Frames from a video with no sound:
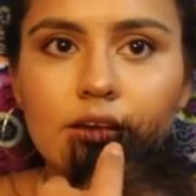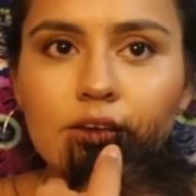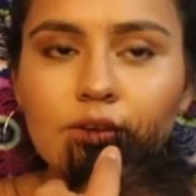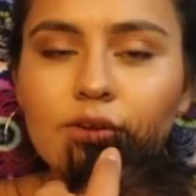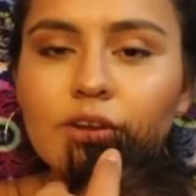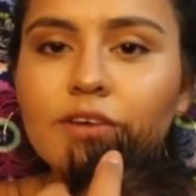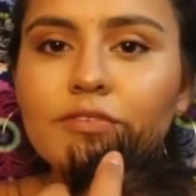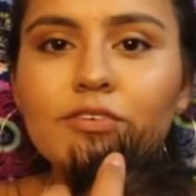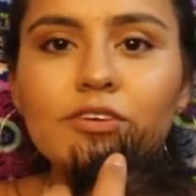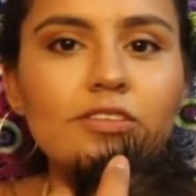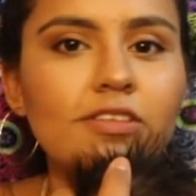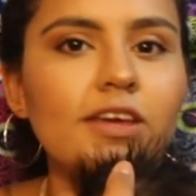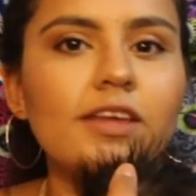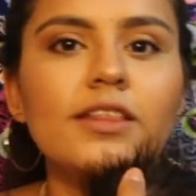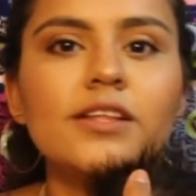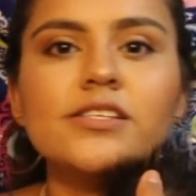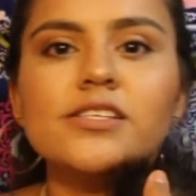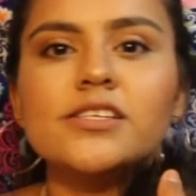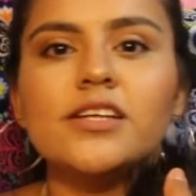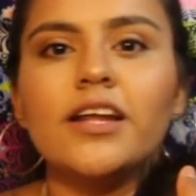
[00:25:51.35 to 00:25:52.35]
you never
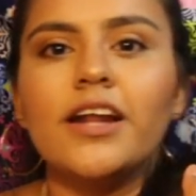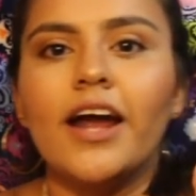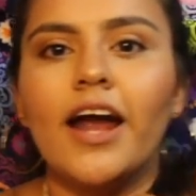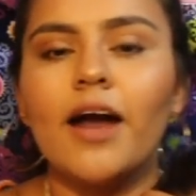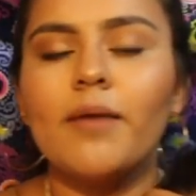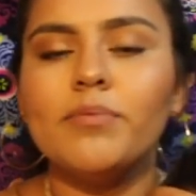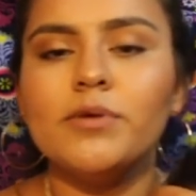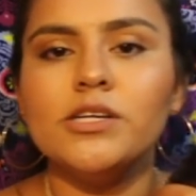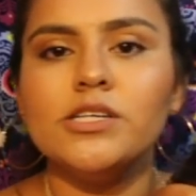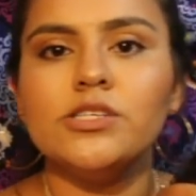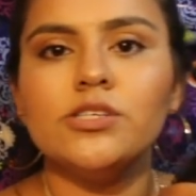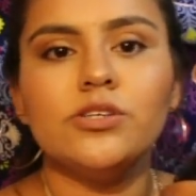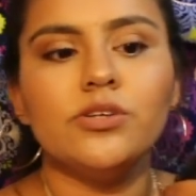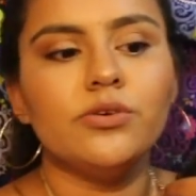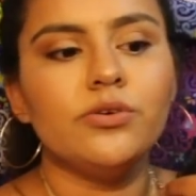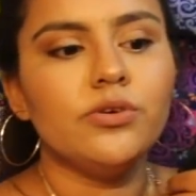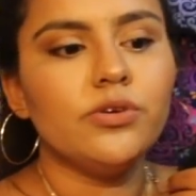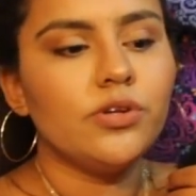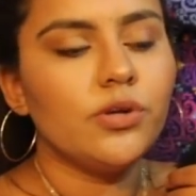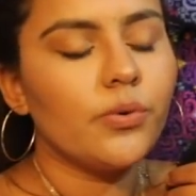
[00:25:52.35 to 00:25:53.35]
think this is going to happen to
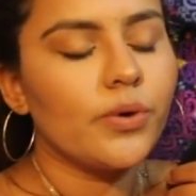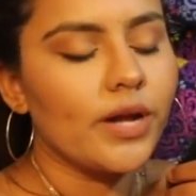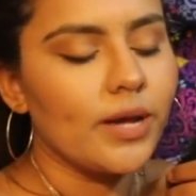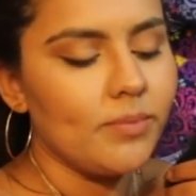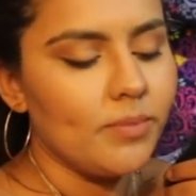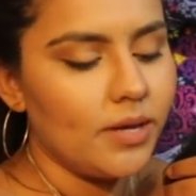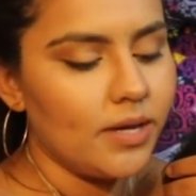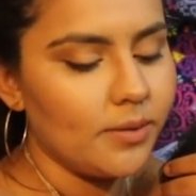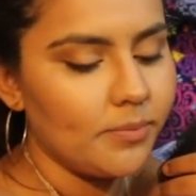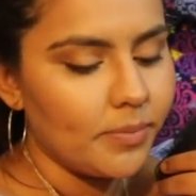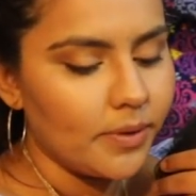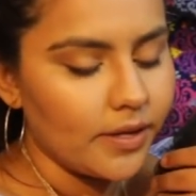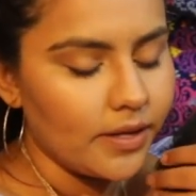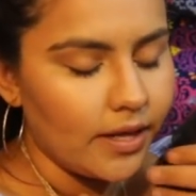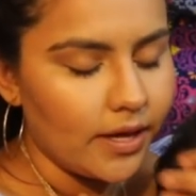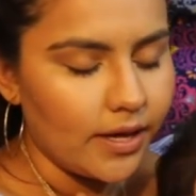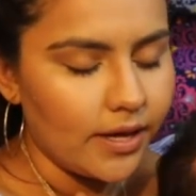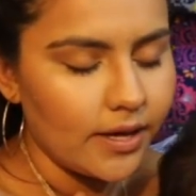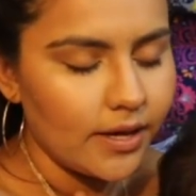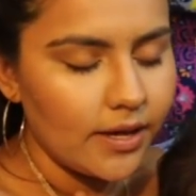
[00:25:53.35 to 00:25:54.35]
you. You know what I mean? But,
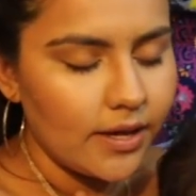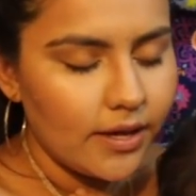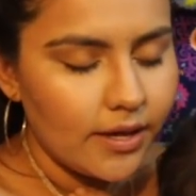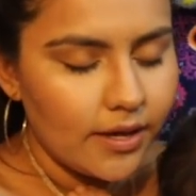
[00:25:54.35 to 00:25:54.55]
like,